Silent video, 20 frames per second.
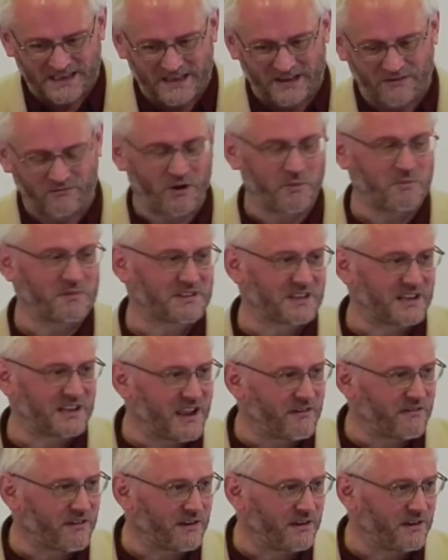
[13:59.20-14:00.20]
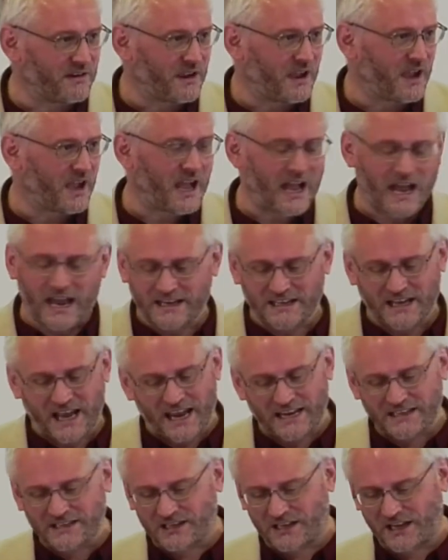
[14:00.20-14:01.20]
Romans 11, uh, 8,
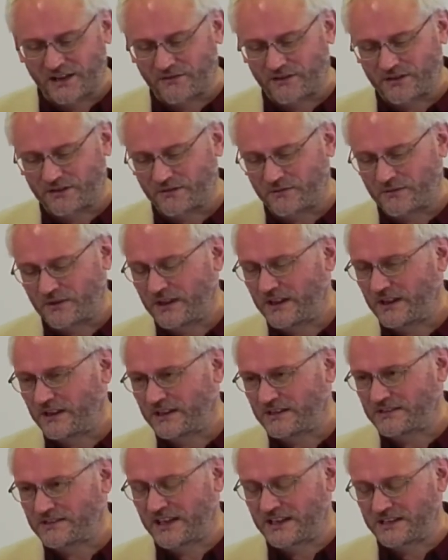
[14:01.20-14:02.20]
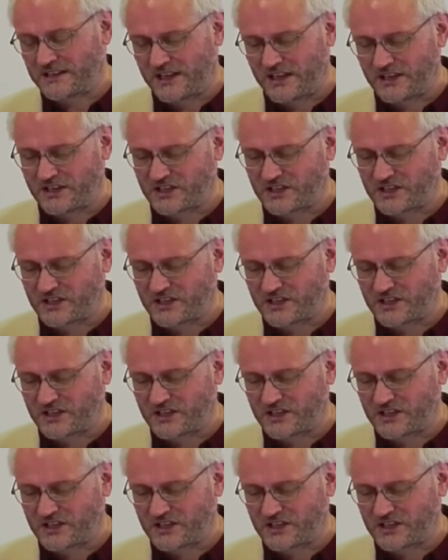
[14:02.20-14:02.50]
8 11 it says his